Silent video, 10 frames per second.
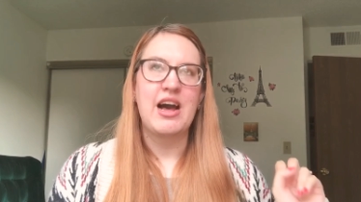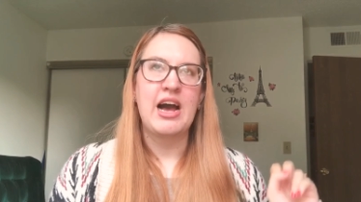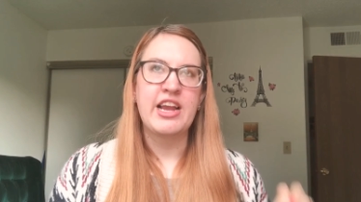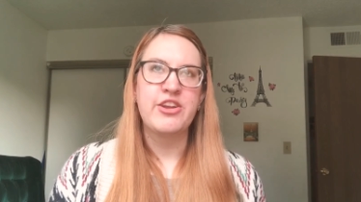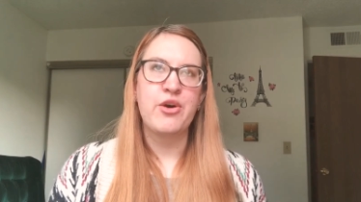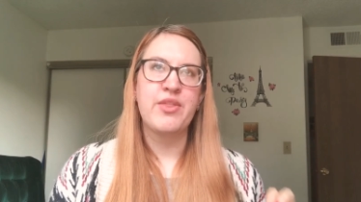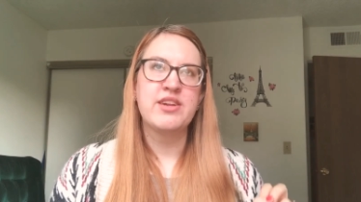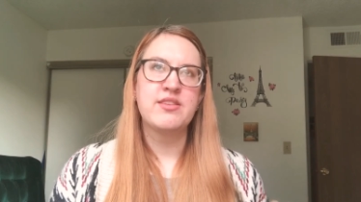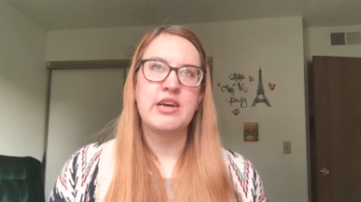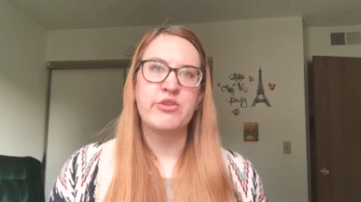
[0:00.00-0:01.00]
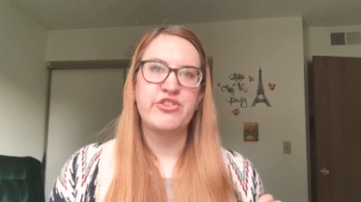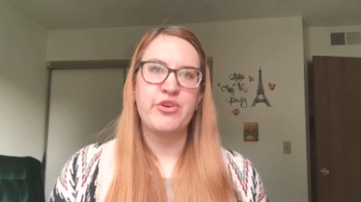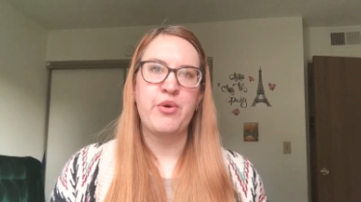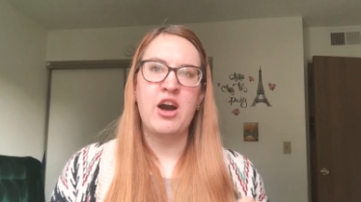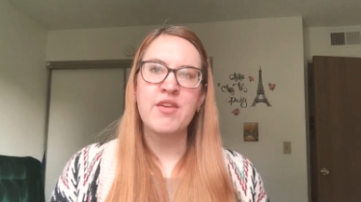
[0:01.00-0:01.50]
I know that sounds
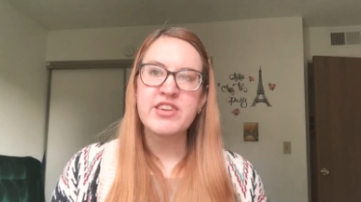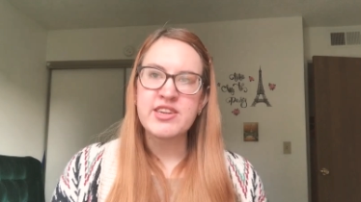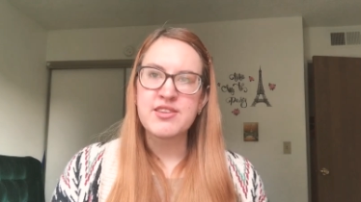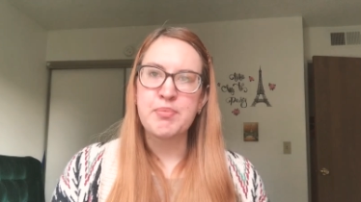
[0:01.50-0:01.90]
so obvious,